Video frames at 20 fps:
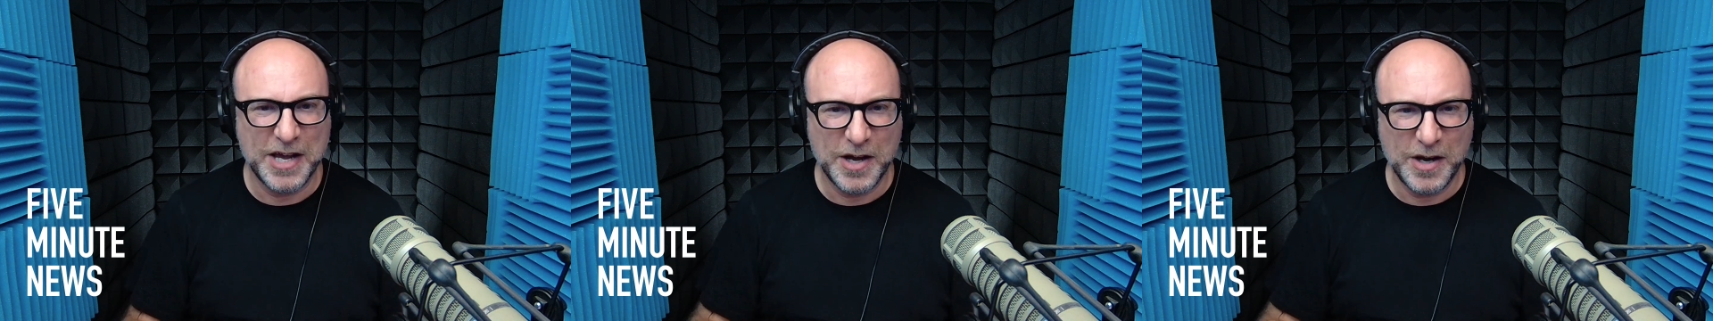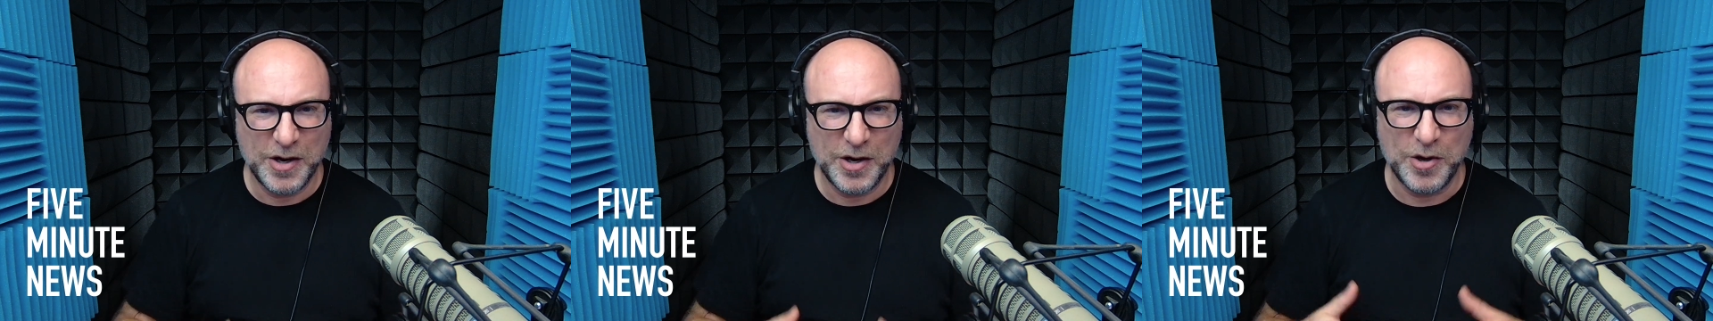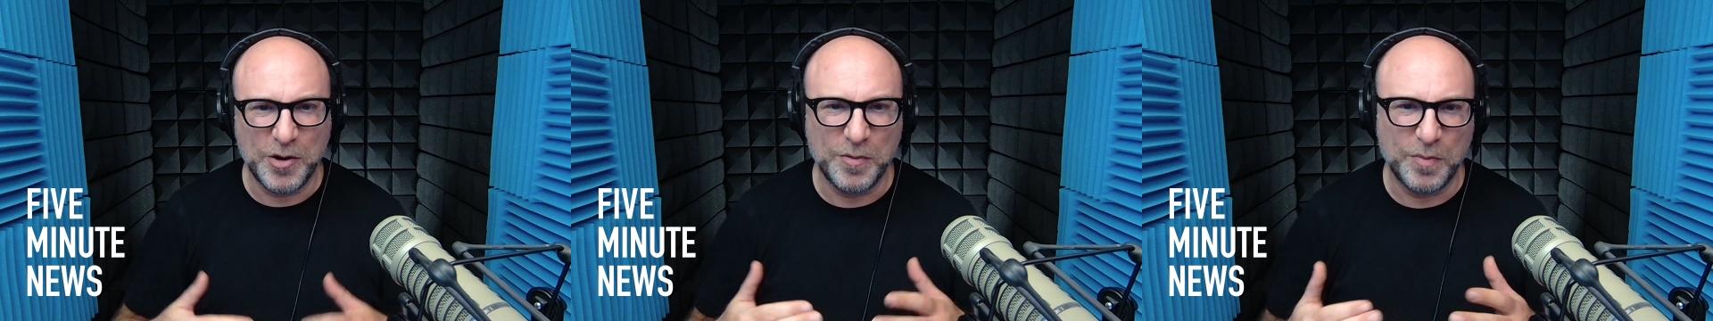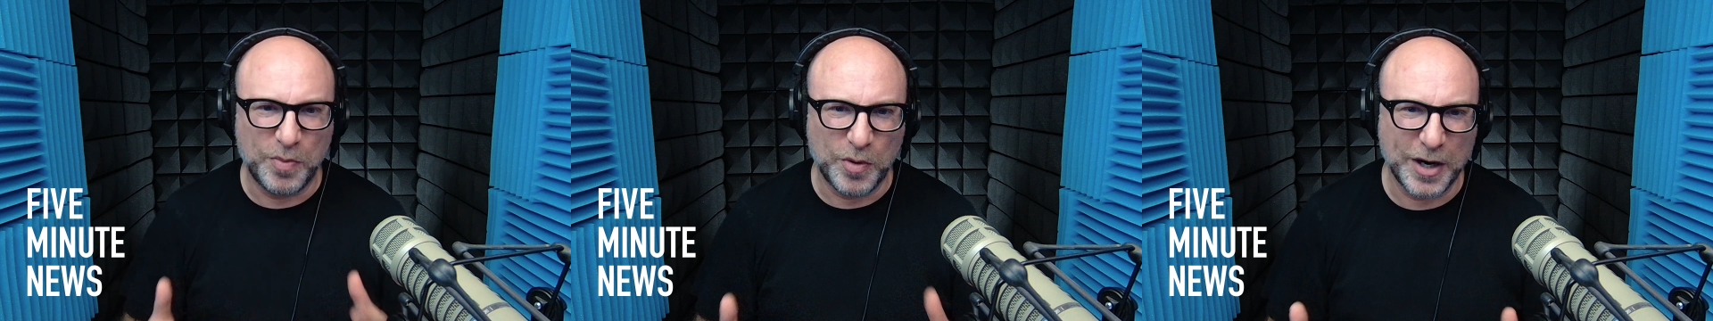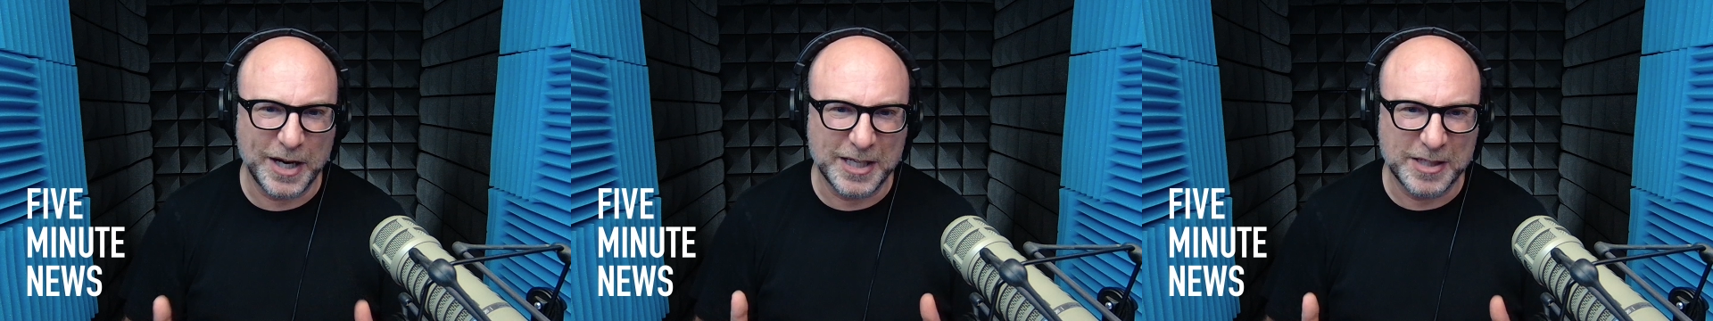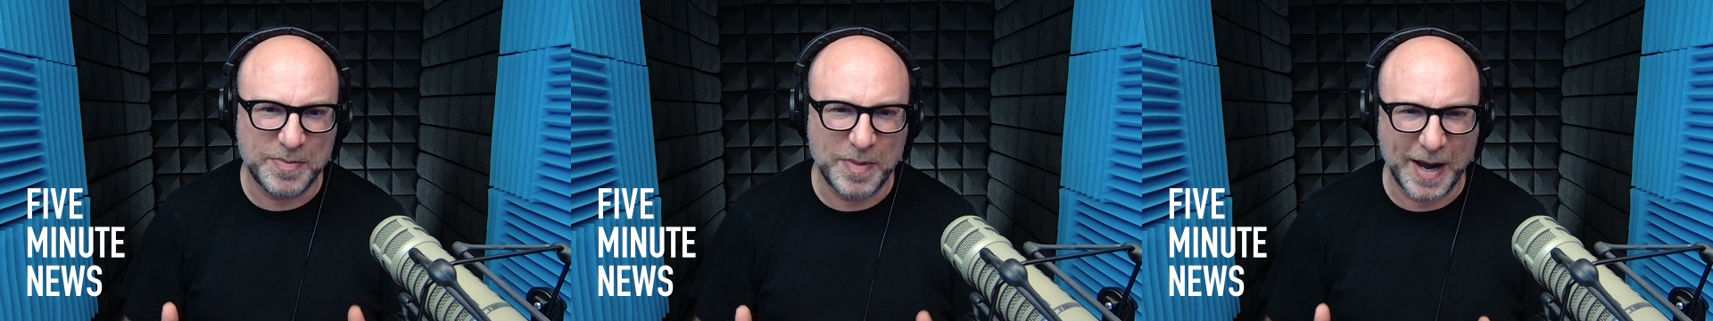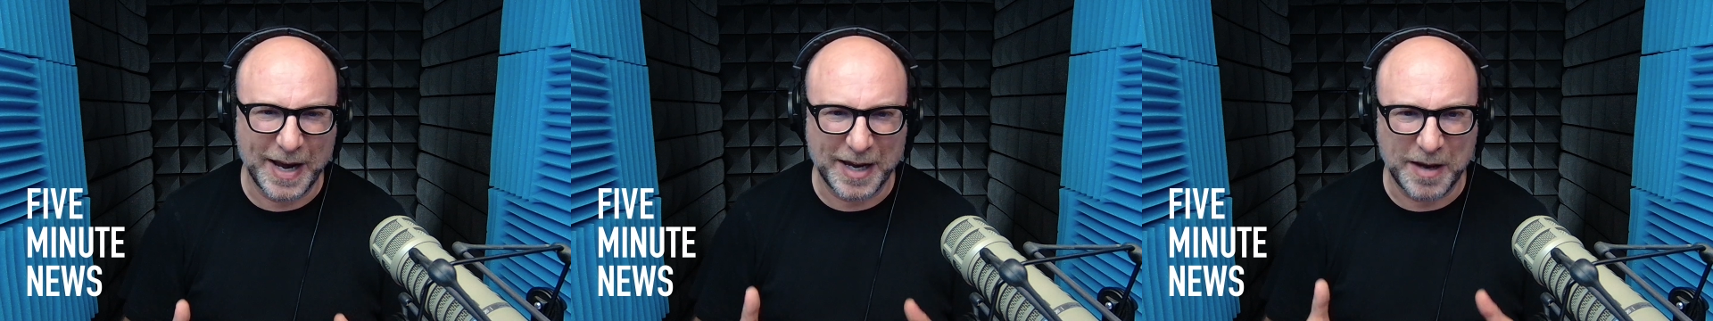who brings
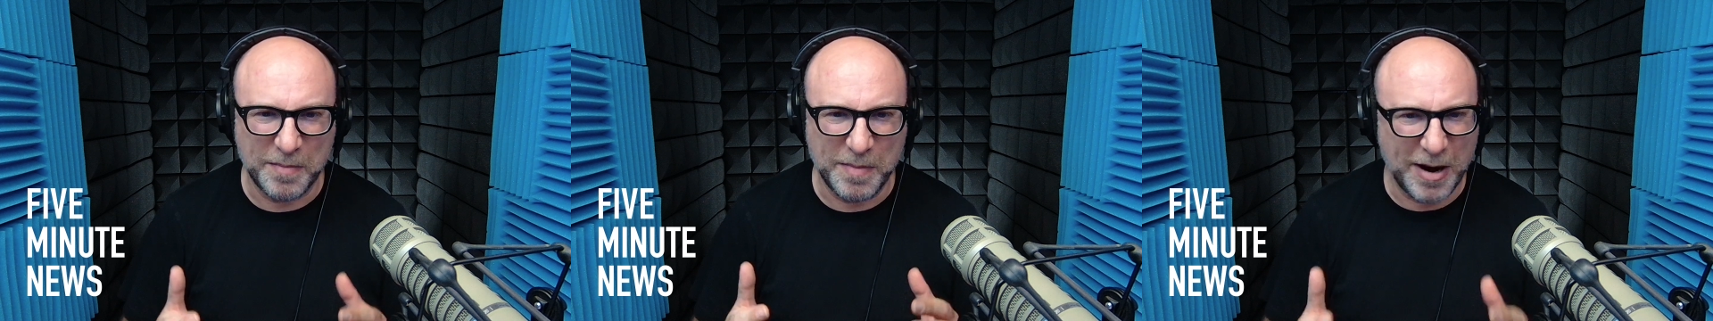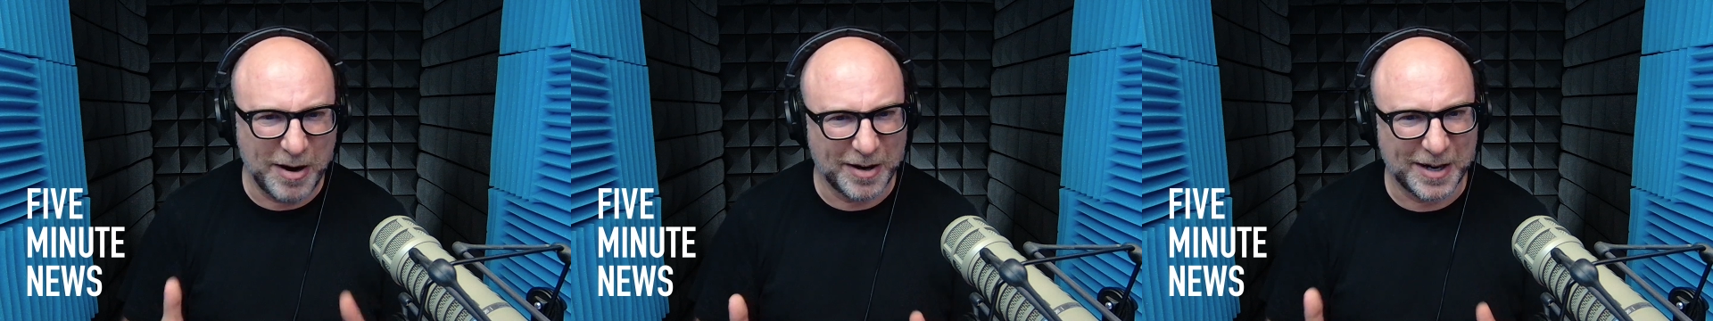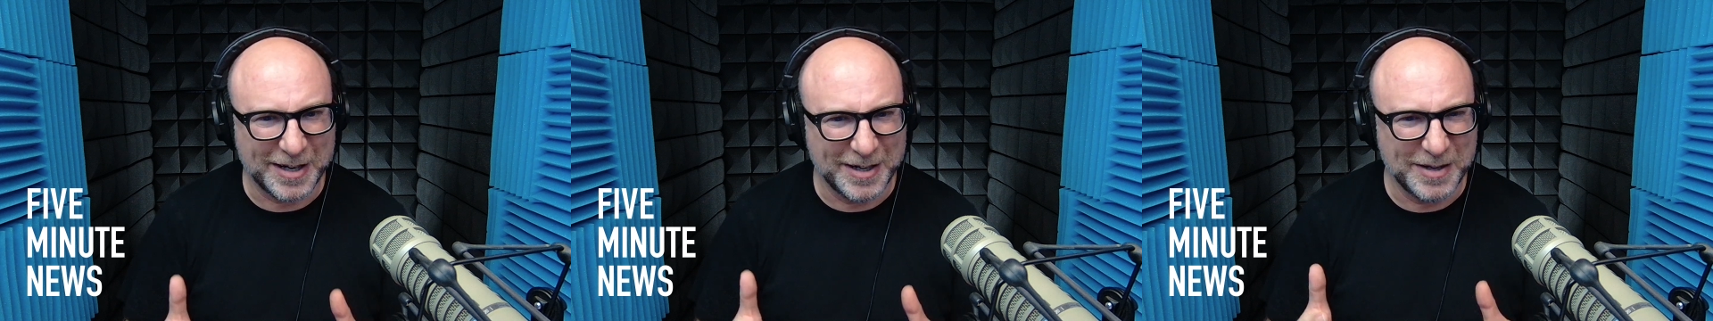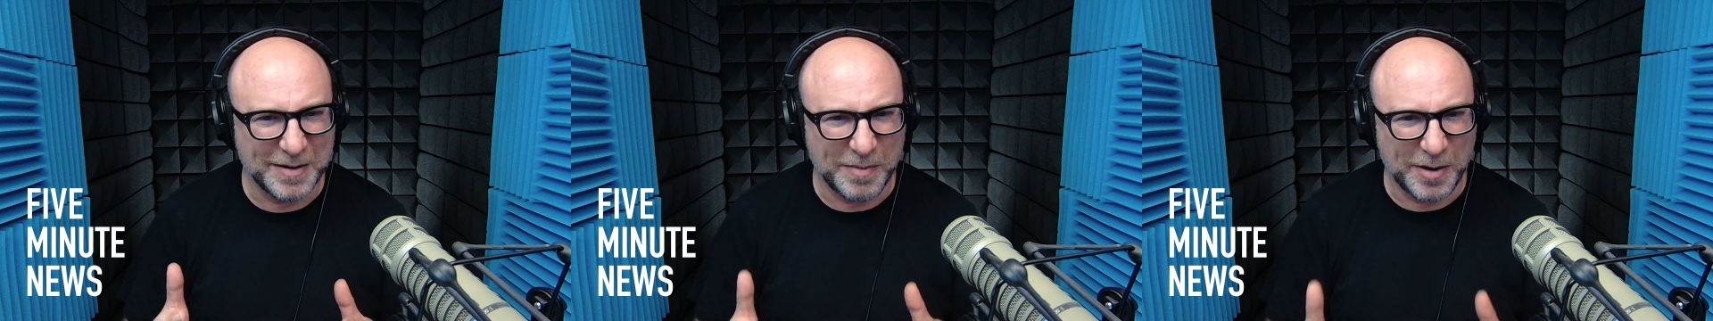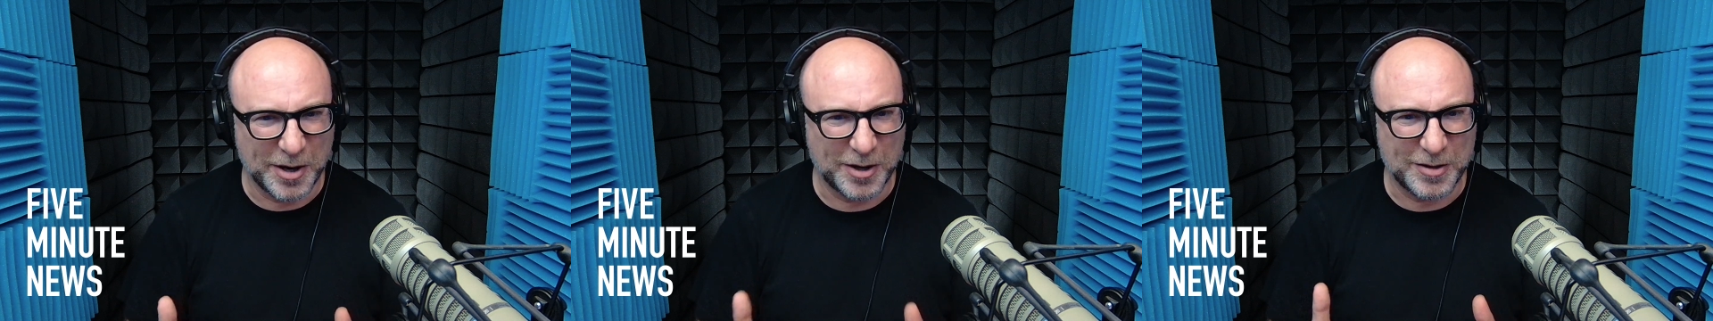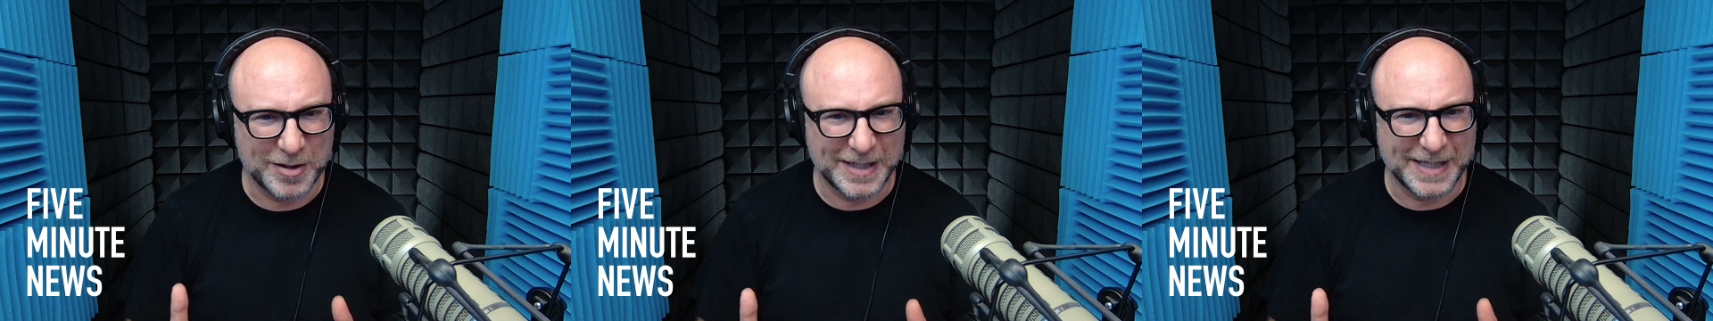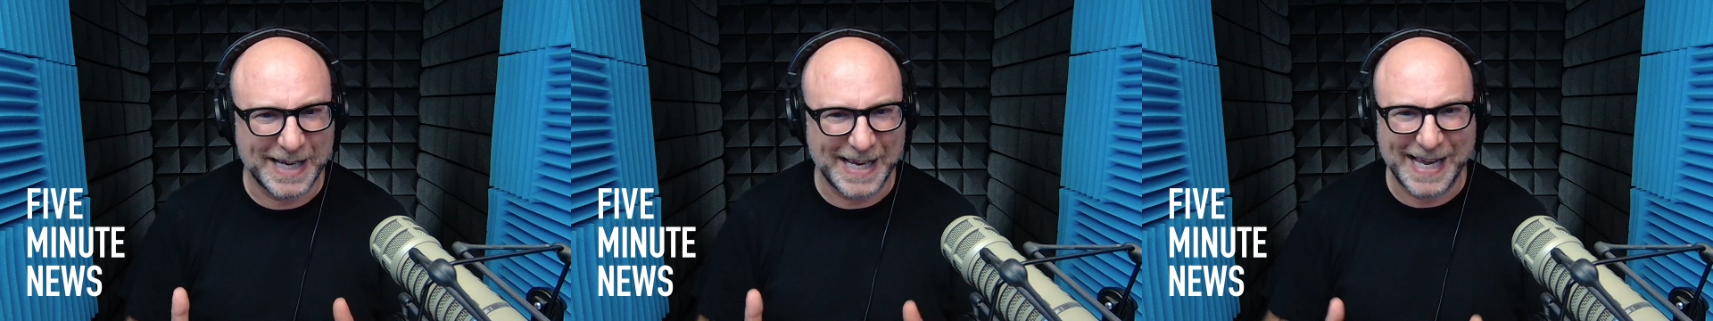back American
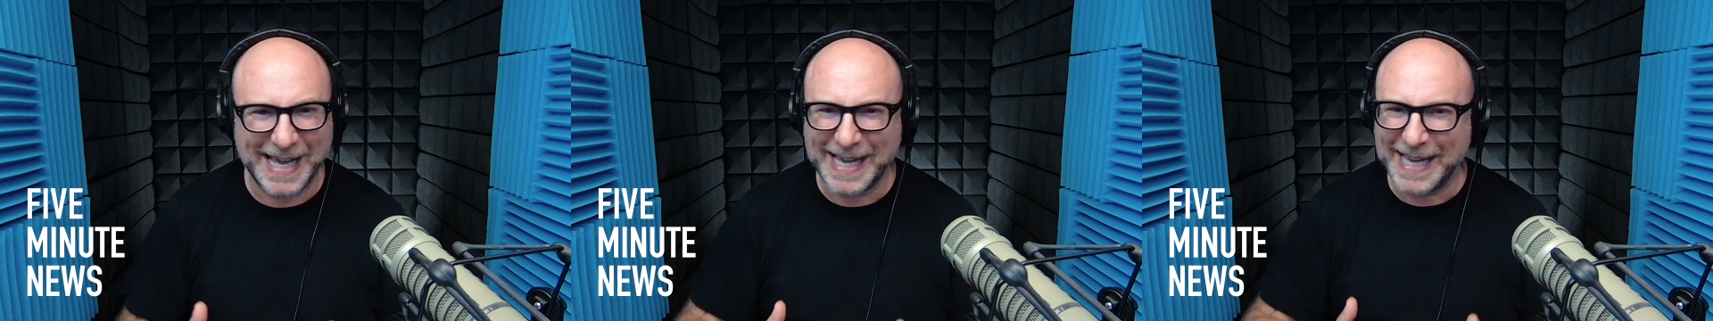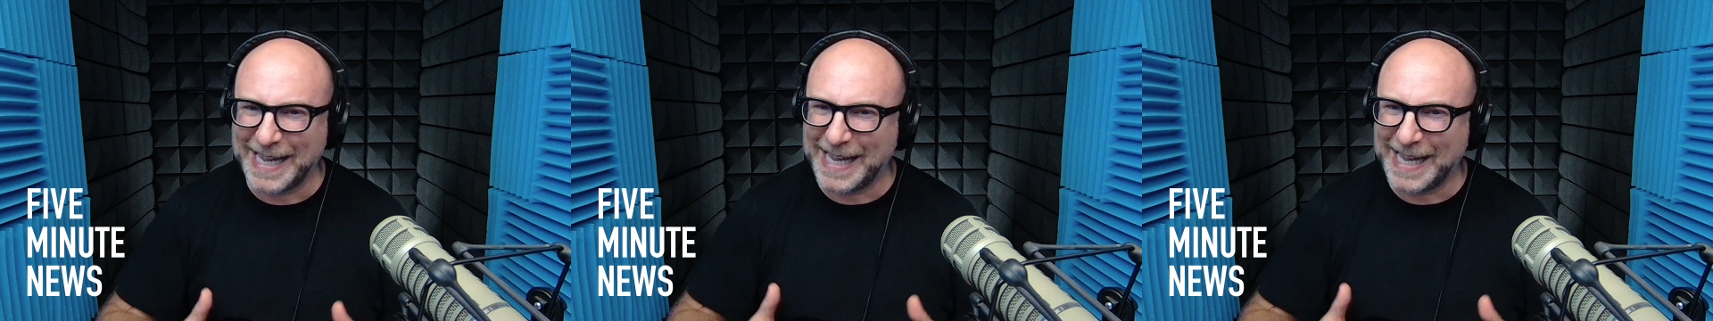democracy,